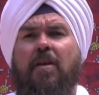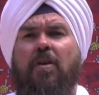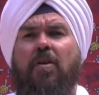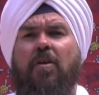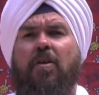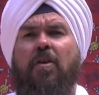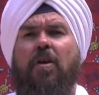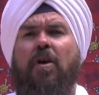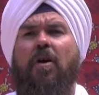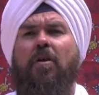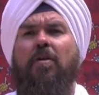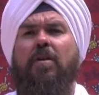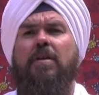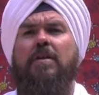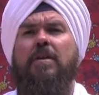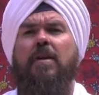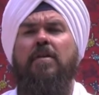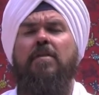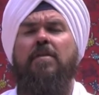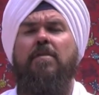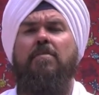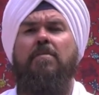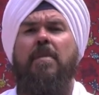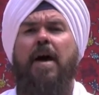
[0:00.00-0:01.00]
You know, it
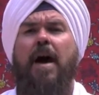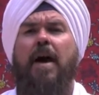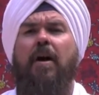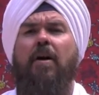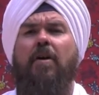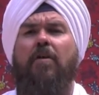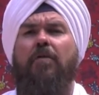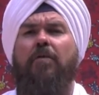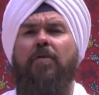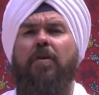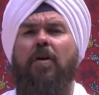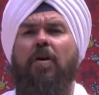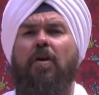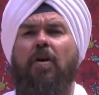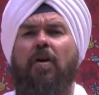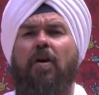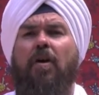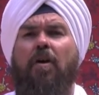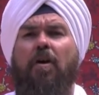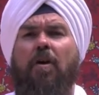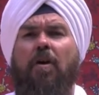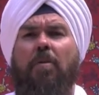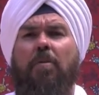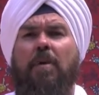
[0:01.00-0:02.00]
doesn't matter if you're
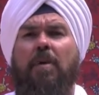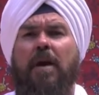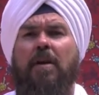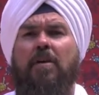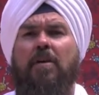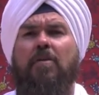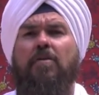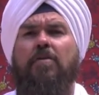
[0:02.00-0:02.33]
a hermit,